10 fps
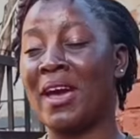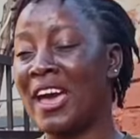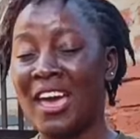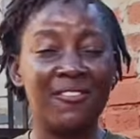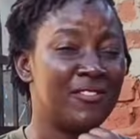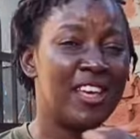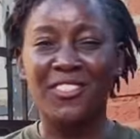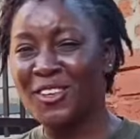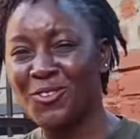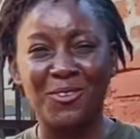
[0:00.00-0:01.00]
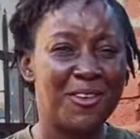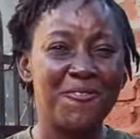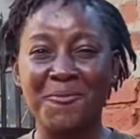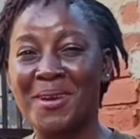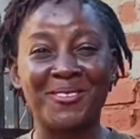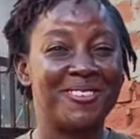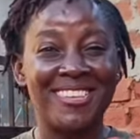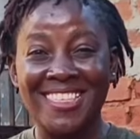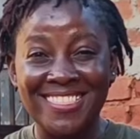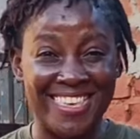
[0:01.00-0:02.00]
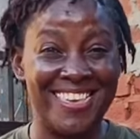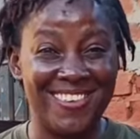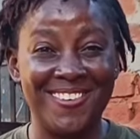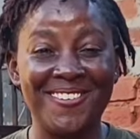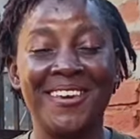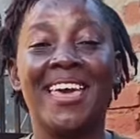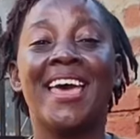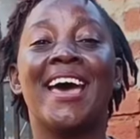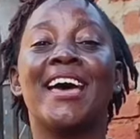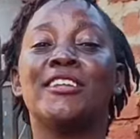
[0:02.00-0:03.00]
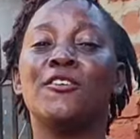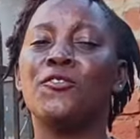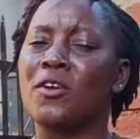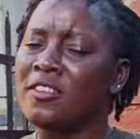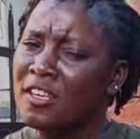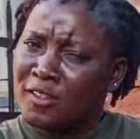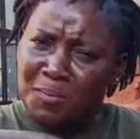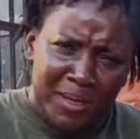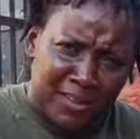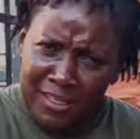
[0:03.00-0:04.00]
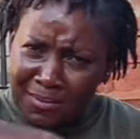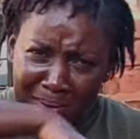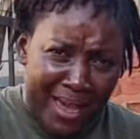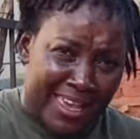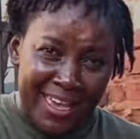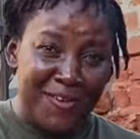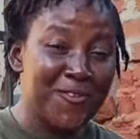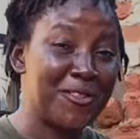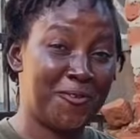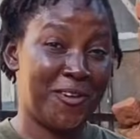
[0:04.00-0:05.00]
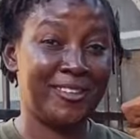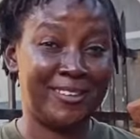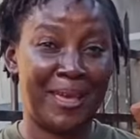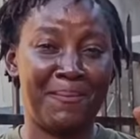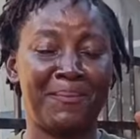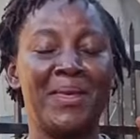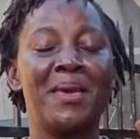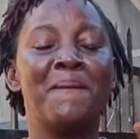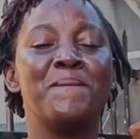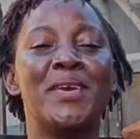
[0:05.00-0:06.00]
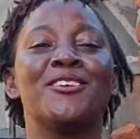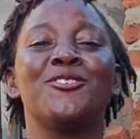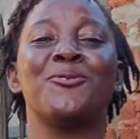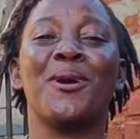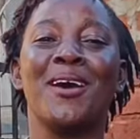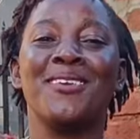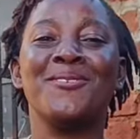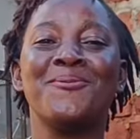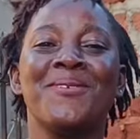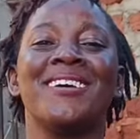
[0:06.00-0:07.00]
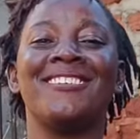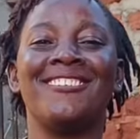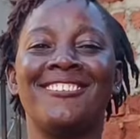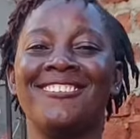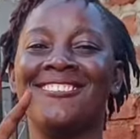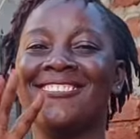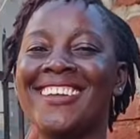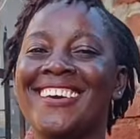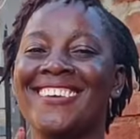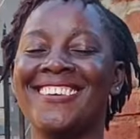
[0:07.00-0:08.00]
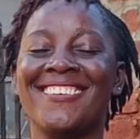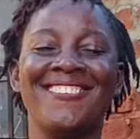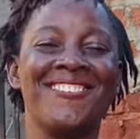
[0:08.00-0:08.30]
I have nothing to give you but to say thank you. And if you're just passing by for the first time, make sure you watch, you like, you